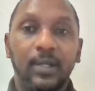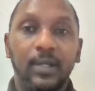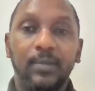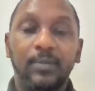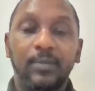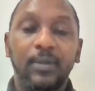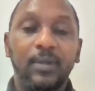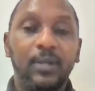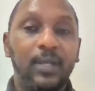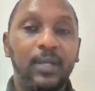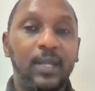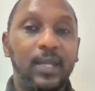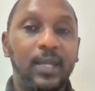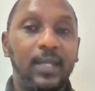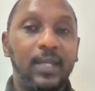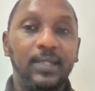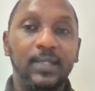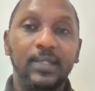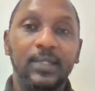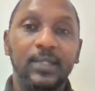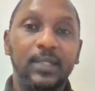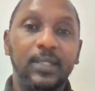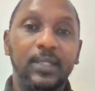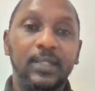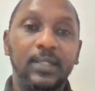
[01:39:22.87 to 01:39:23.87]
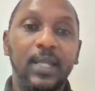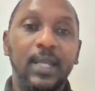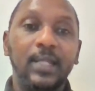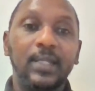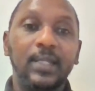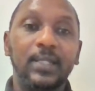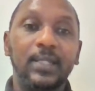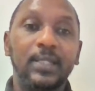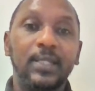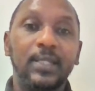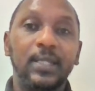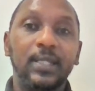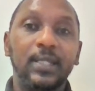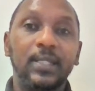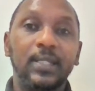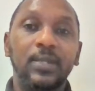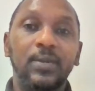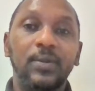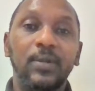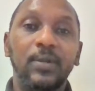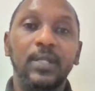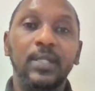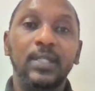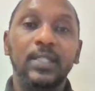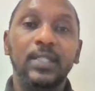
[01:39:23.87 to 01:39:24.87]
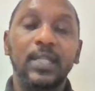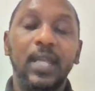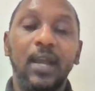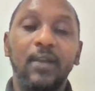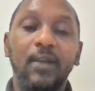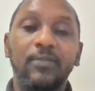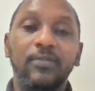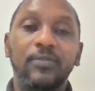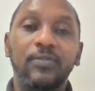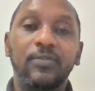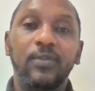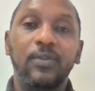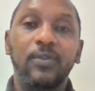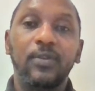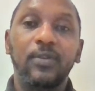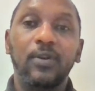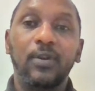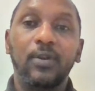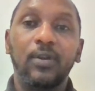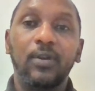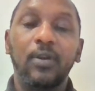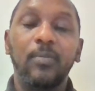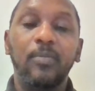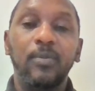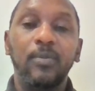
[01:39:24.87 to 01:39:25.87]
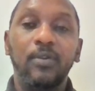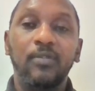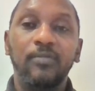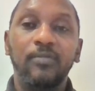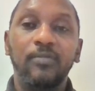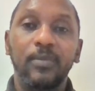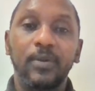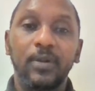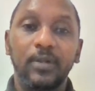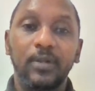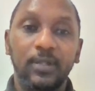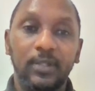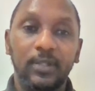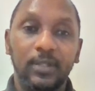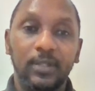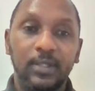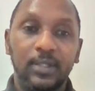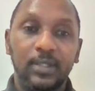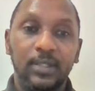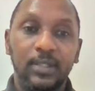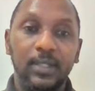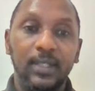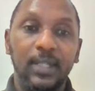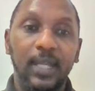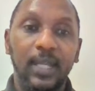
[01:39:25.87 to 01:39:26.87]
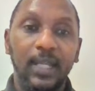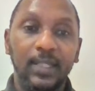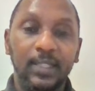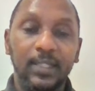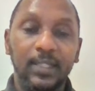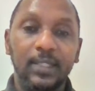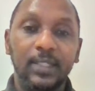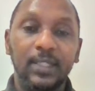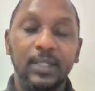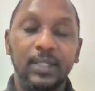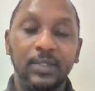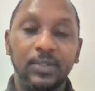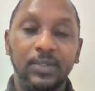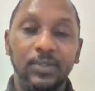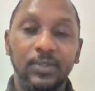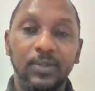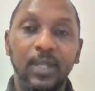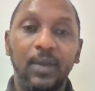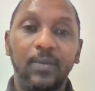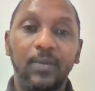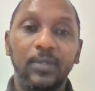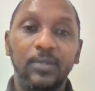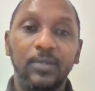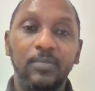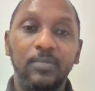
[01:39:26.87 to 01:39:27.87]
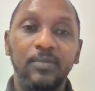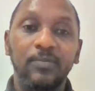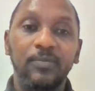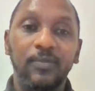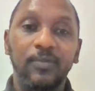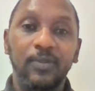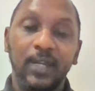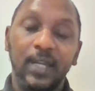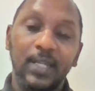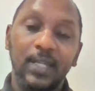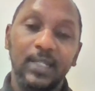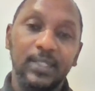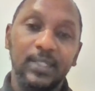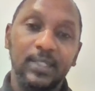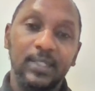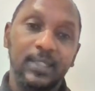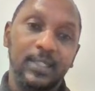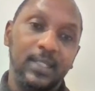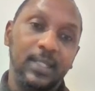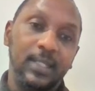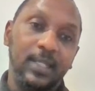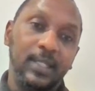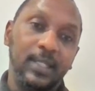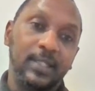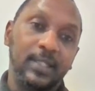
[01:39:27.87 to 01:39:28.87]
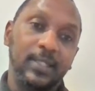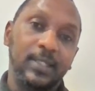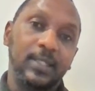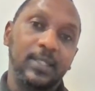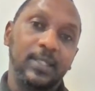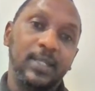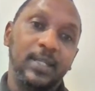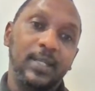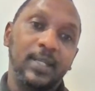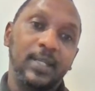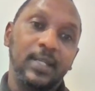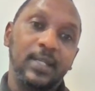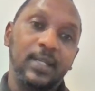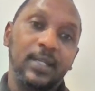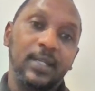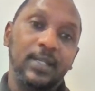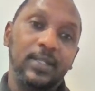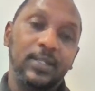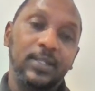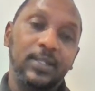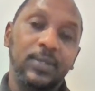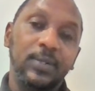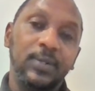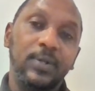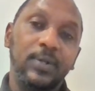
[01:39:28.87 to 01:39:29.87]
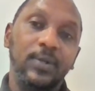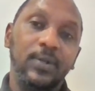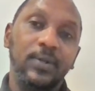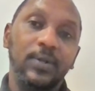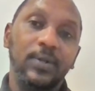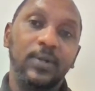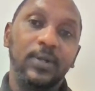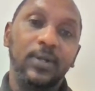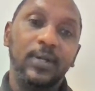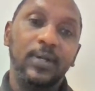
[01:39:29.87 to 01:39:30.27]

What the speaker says: Not 96. 96, they only served for a couple of months in 96. So that was before 96. So